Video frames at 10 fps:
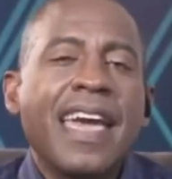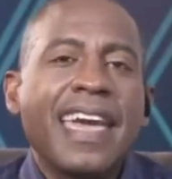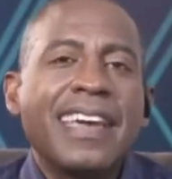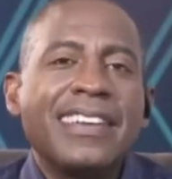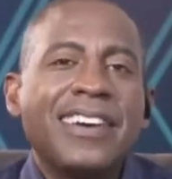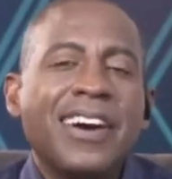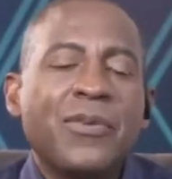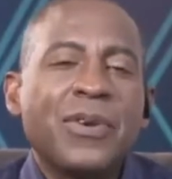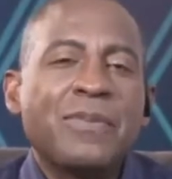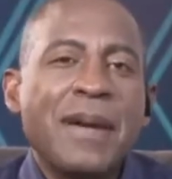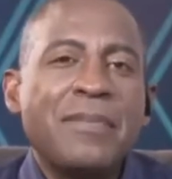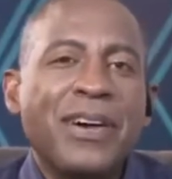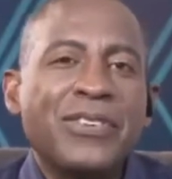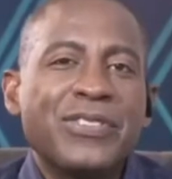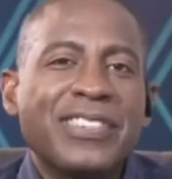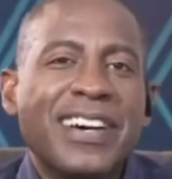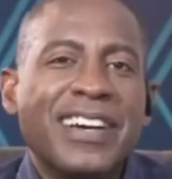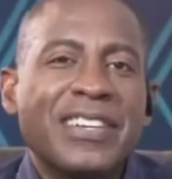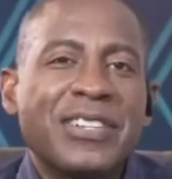And uh, with my mother's uh,